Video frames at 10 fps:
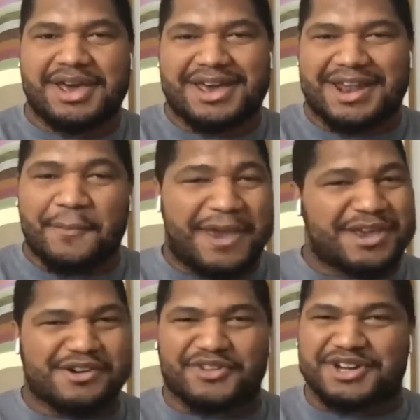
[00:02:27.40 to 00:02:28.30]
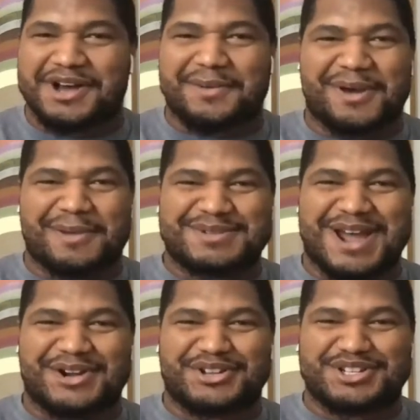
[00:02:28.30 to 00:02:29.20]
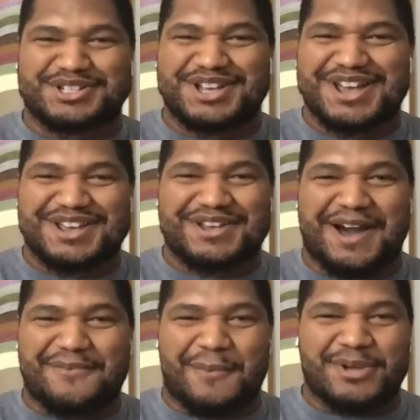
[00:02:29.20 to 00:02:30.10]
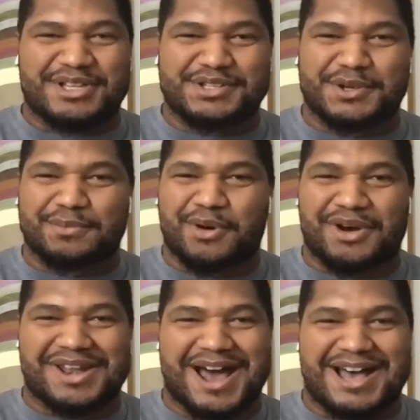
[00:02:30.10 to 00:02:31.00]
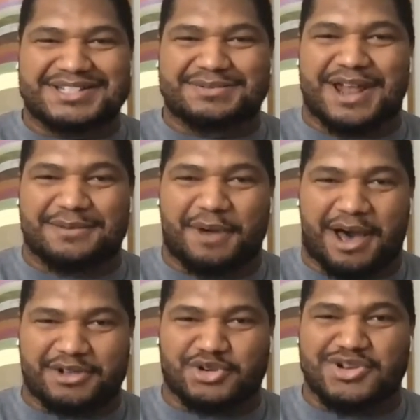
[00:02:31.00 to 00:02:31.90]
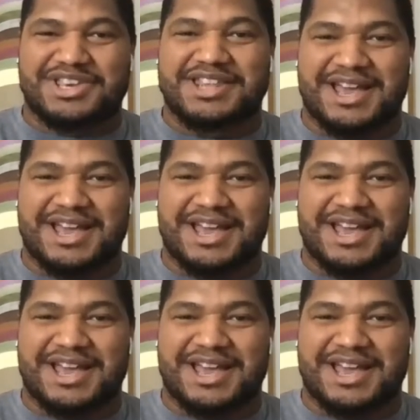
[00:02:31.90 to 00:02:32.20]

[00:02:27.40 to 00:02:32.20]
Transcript: I'm ready to get over the hump, man. I'm tired of just I've been to the Super Bowl and lost when I was a rookie that